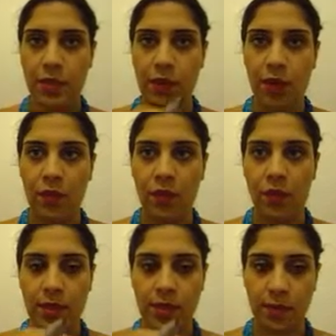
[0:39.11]
we've covered
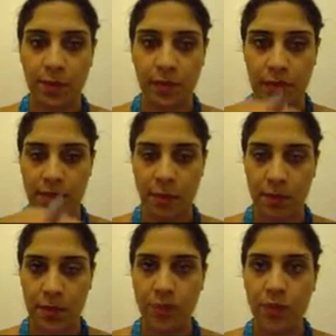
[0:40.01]
this
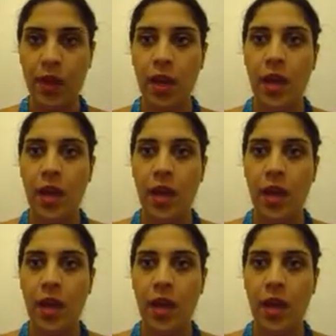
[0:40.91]
semester